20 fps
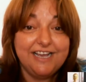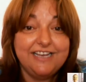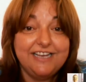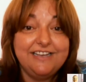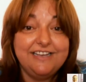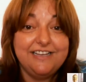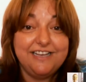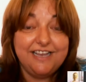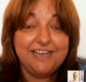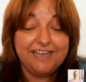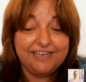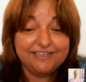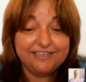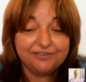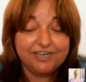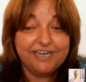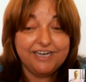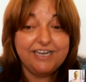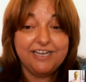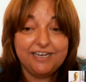Heidi
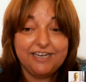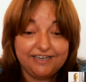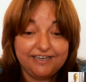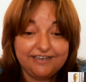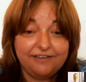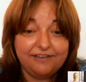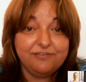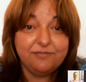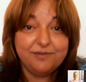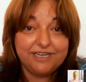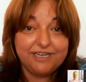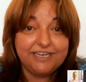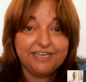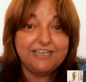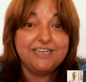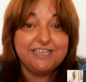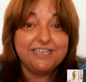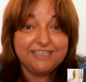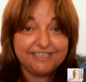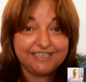and Raquel and everybody
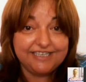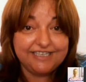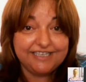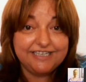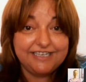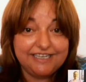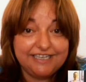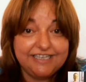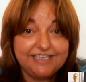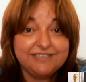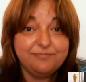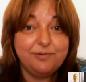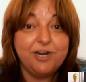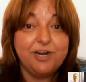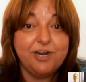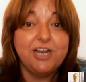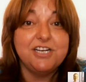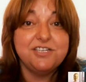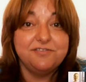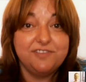that is
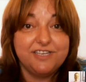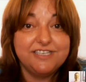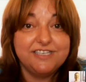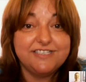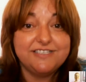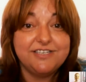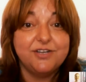part of this.